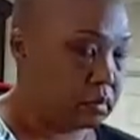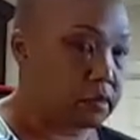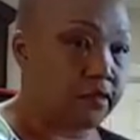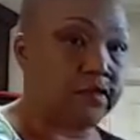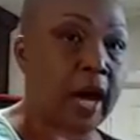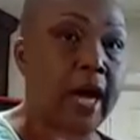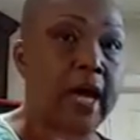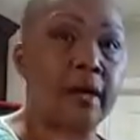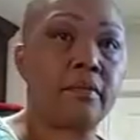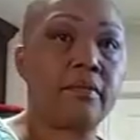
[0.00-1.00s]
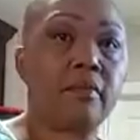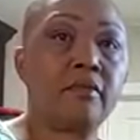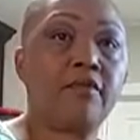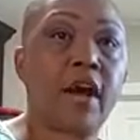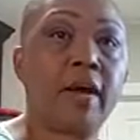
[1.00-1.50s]
Five,
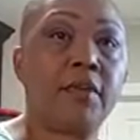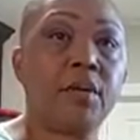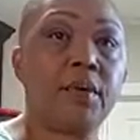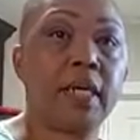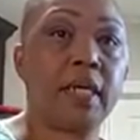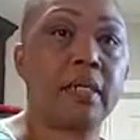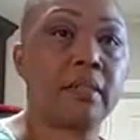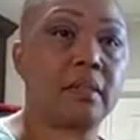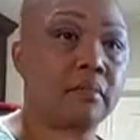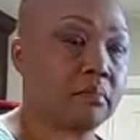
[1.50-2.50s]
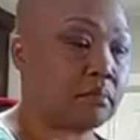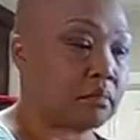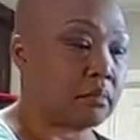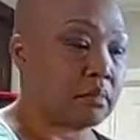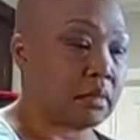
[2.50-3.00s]
five ingredients.
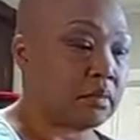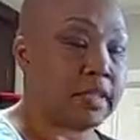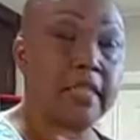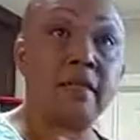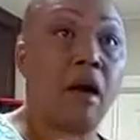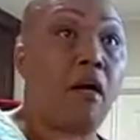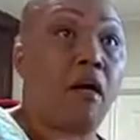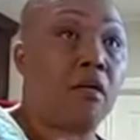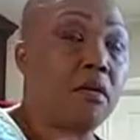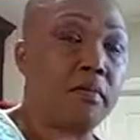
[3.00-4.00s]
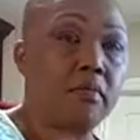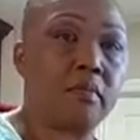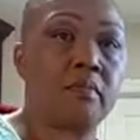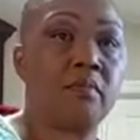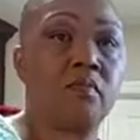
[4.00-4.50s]
That's all.
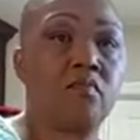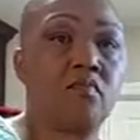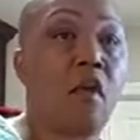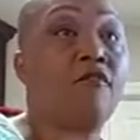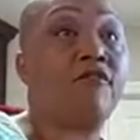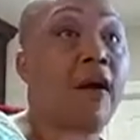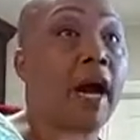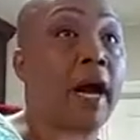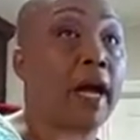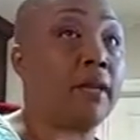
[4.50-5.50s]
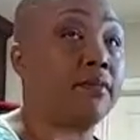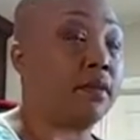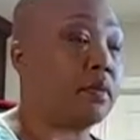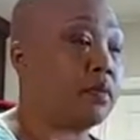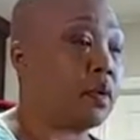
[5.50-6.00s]
Five,
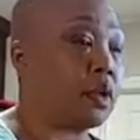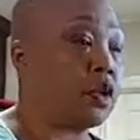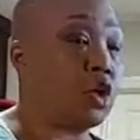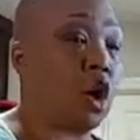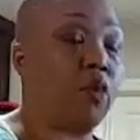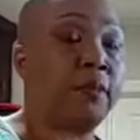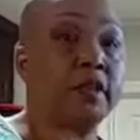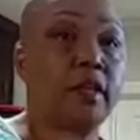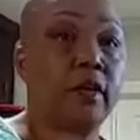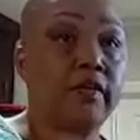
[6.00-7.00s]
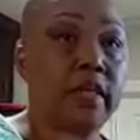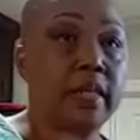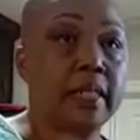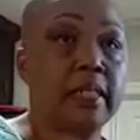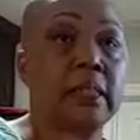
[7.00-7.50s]
no
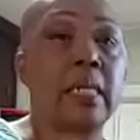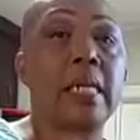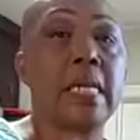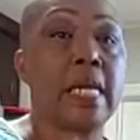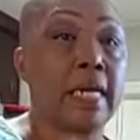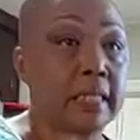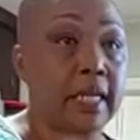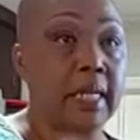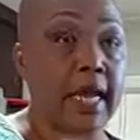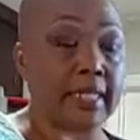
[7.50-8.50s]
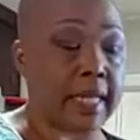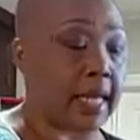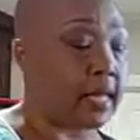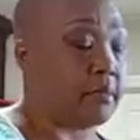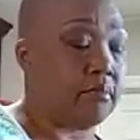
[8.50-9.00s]
preservatives, nothing like
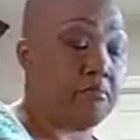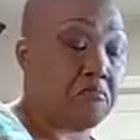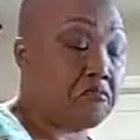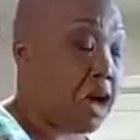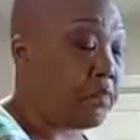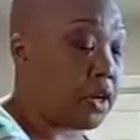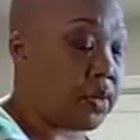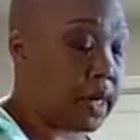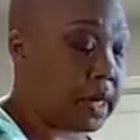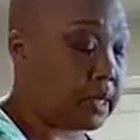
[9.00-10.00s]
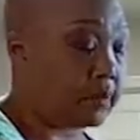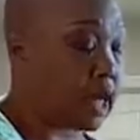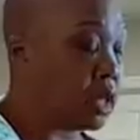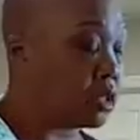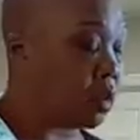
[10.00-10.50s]
that. Five ingredients.
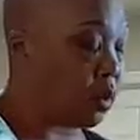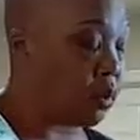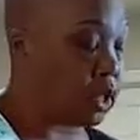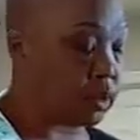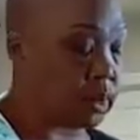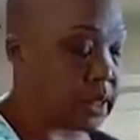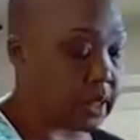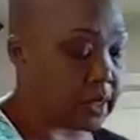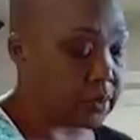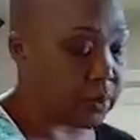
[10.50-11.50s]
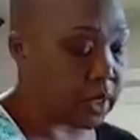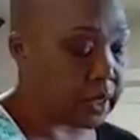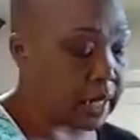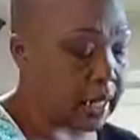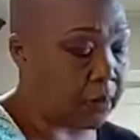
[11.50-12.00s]
So what we do with this, we
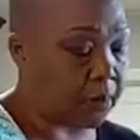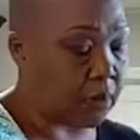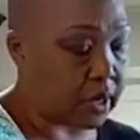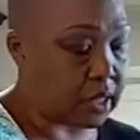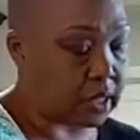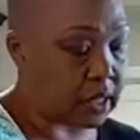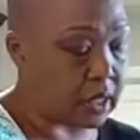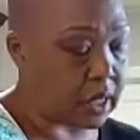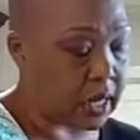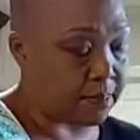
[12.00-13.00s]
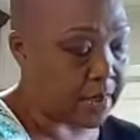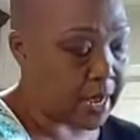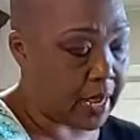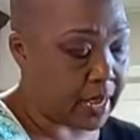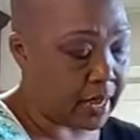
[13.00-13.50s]
then pour it into the nut
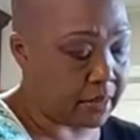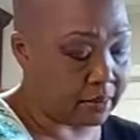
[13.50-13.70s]
bag.